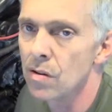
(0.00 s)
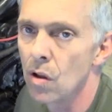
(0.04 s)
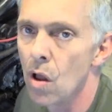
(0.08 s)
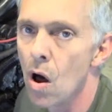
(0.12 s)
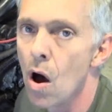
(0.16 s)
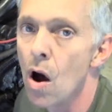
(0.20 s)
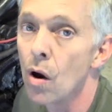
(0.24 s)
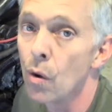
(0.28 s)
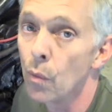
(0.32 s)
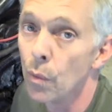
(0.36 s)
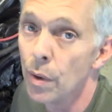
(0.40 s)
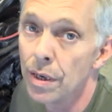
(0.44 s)

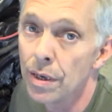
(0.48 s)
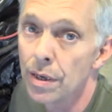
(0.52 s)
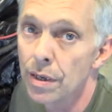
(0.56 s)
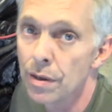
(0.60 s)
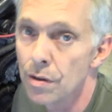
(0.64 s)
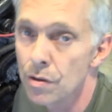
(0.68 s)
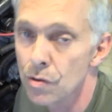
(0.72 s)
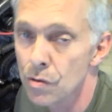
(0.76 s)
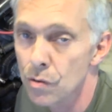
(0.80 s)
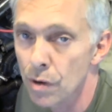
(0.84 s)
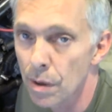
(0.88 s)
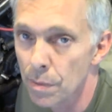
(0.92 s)
long-winded
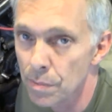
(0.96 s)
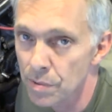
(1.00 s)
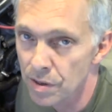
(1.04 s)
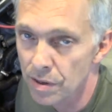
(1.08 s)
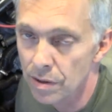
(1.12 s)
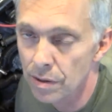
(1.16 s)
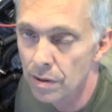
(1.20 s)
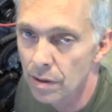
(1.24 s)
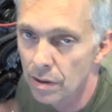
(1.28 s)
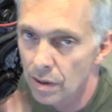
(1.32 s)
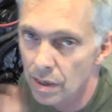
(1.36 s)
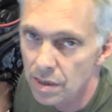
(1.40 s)

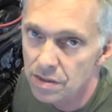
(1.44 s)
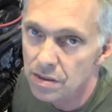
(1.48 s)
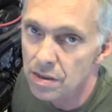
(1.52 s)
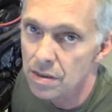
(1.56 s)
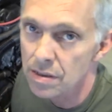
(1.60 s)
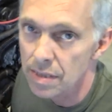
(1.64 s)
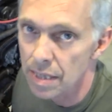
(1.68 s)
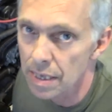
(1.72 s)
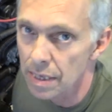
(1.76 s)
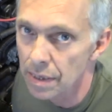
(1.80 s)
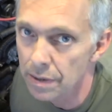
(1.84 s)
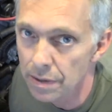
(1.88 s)
description. Let's
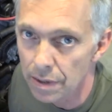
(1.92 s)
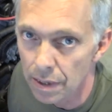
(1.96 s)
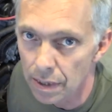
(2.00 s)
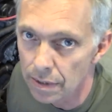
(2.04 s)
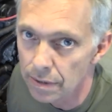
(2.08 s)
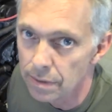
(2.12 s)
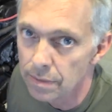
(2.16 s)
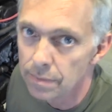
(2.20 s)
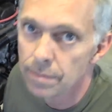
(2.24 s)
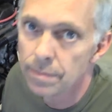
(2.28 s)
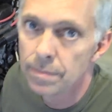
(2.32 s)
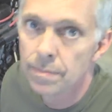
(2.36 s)
just get it done.